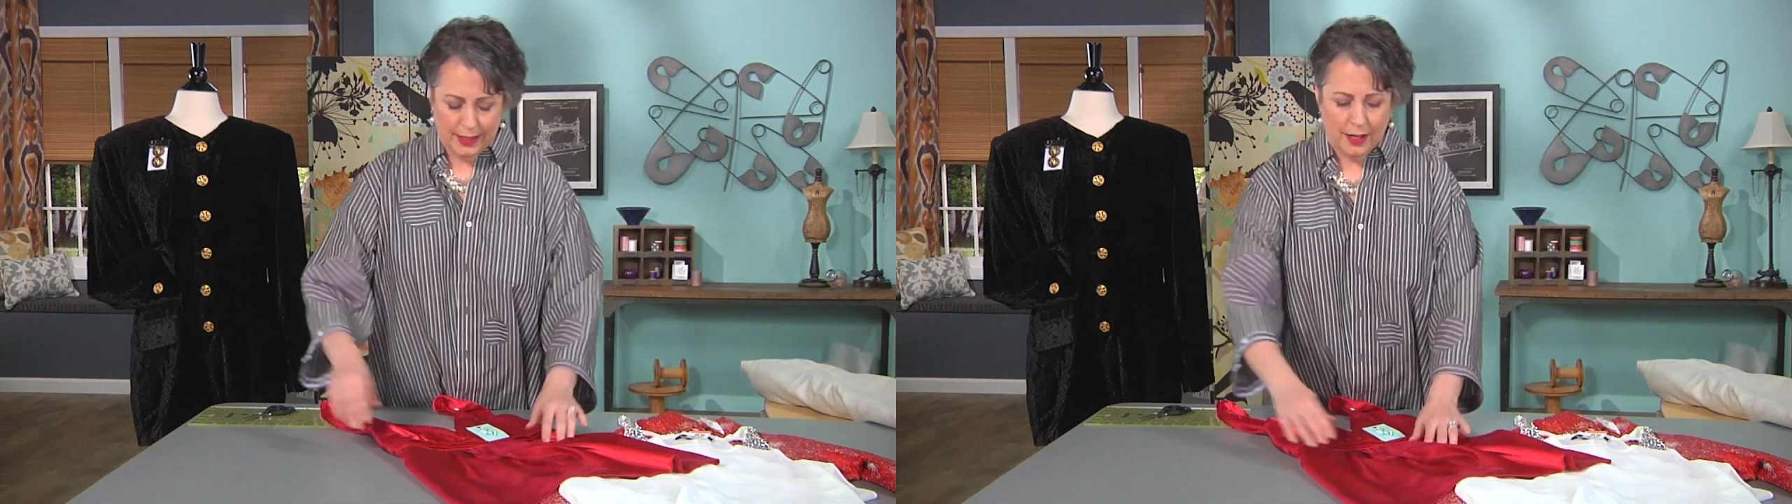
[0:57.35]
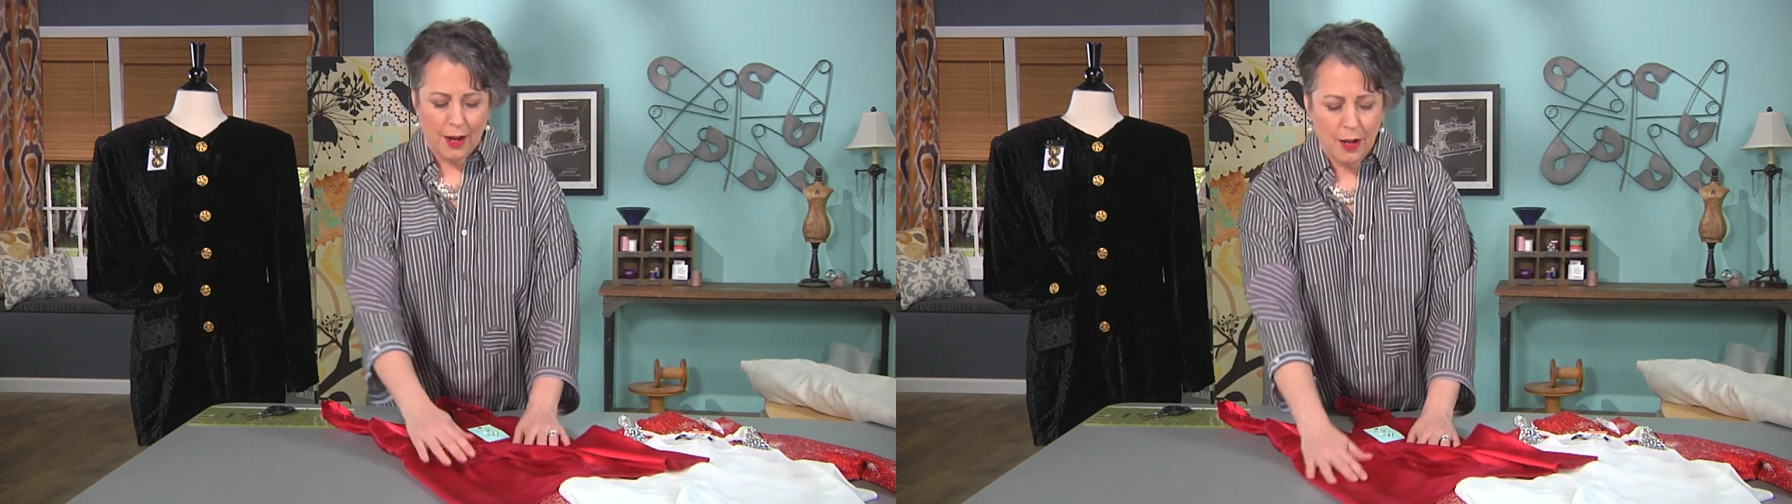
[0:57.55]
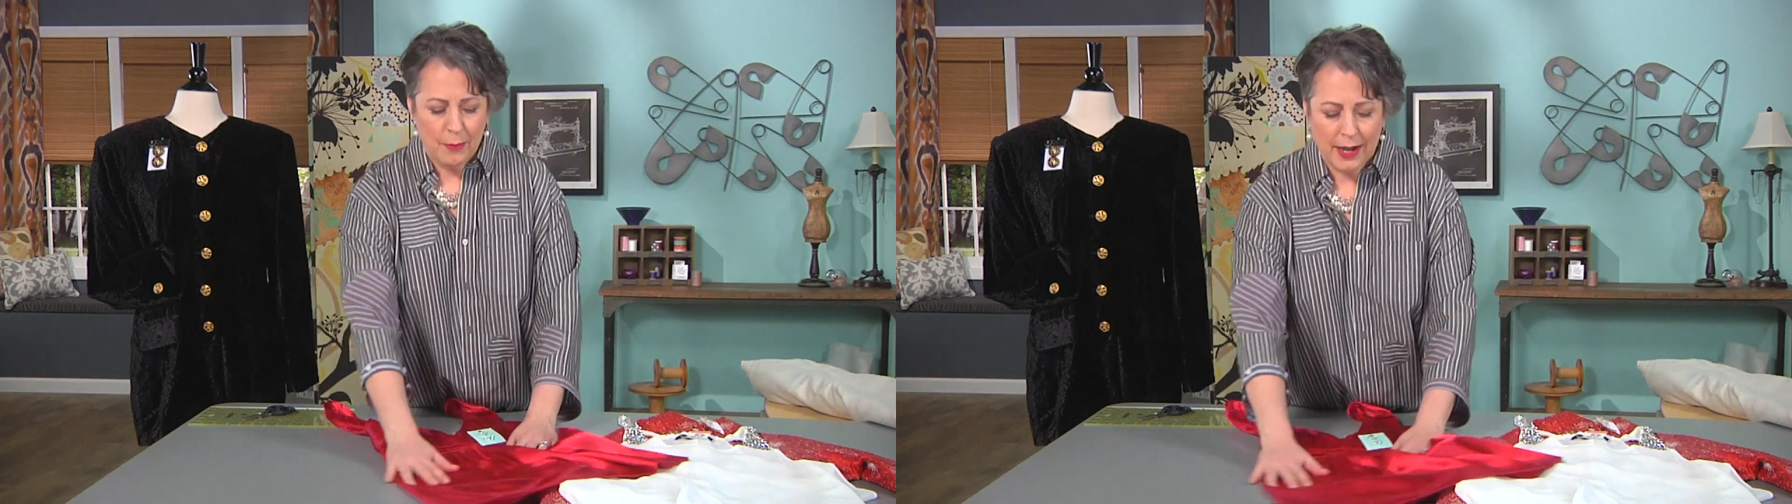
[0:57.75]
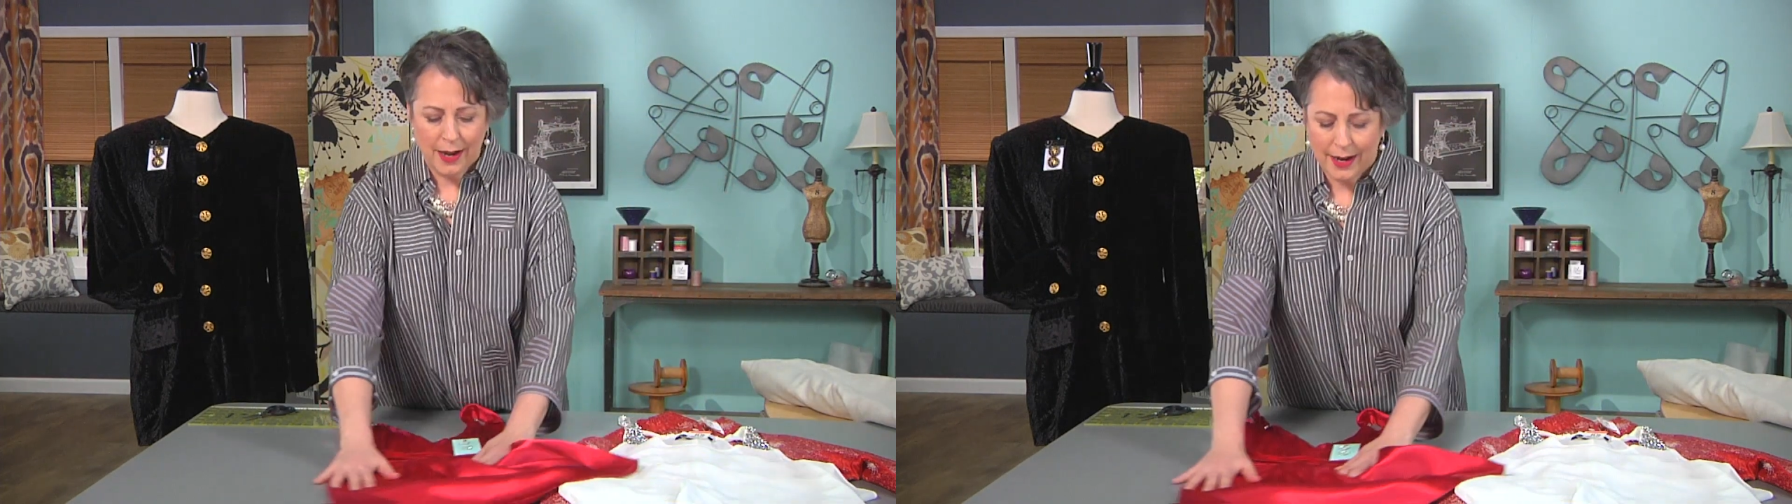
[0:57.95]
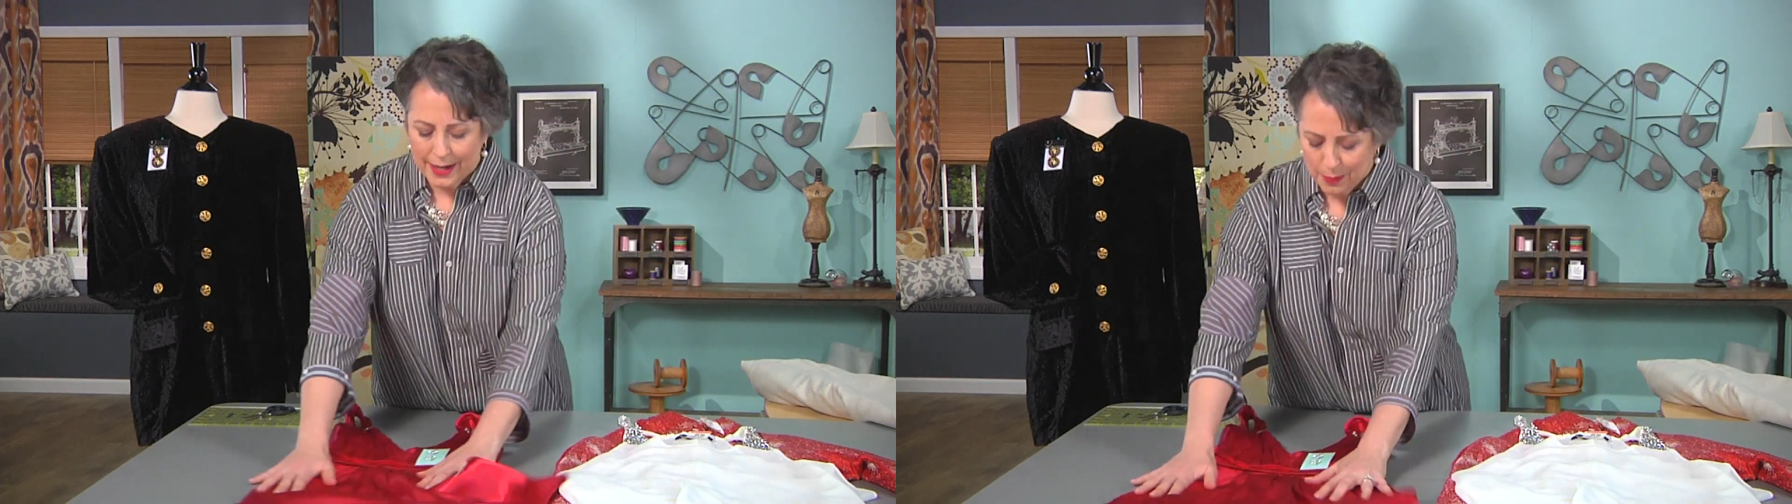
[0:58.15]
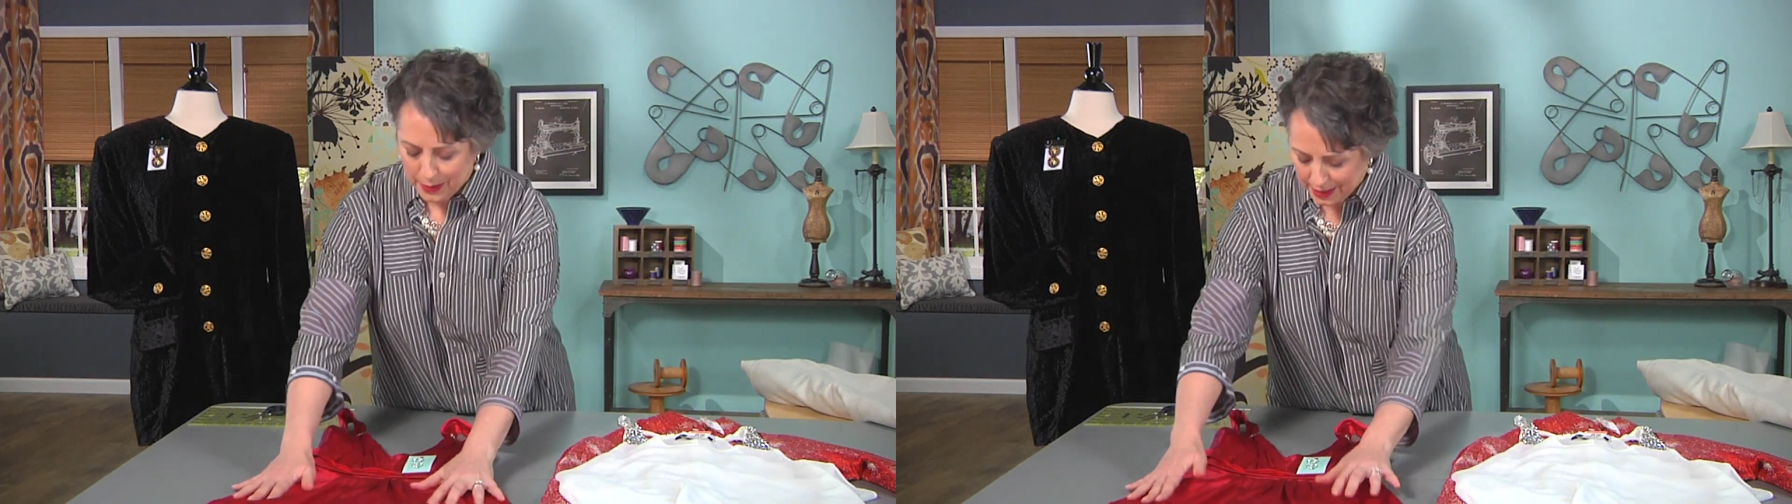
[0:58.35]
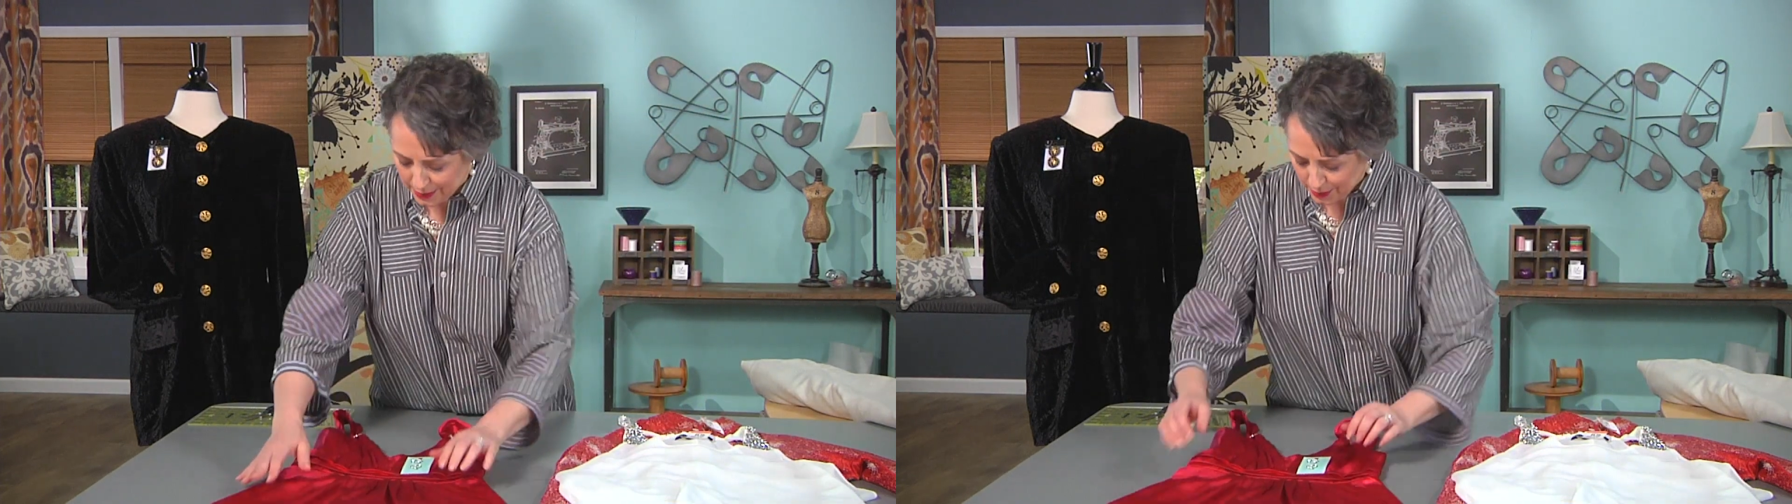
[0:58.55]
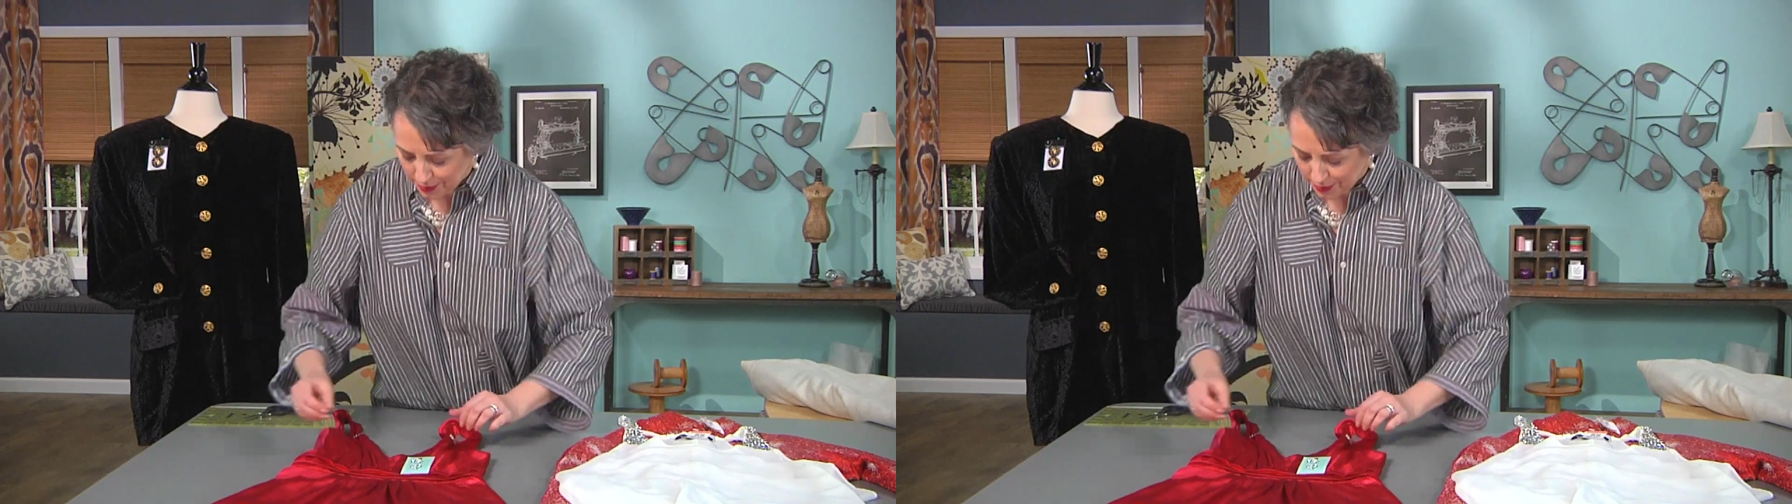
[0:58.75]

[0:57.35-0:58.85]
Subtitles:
caught my eye because